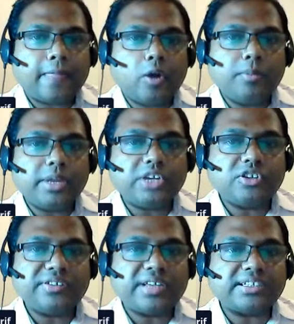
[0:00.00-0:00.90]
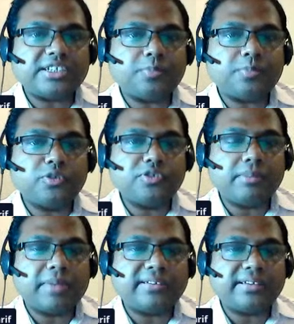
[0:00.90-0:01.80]
communication such as
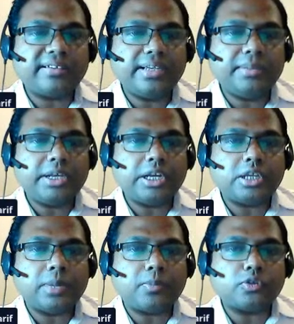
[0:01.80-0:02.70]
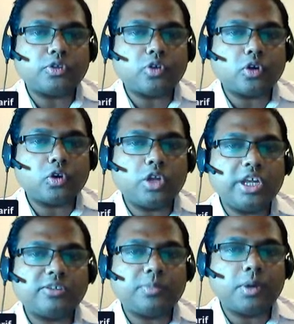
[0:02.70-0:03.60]
posting messages limited the process on
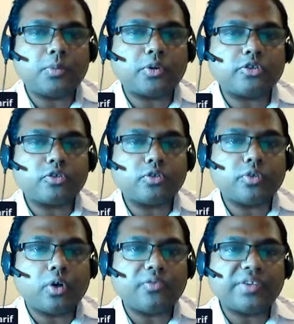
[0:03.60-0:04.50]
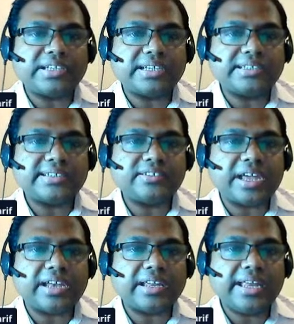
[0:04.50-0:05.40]
only small portions of an exchange
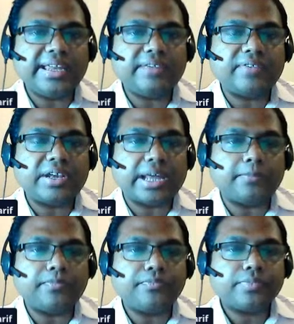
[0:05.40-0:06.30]
at any given time.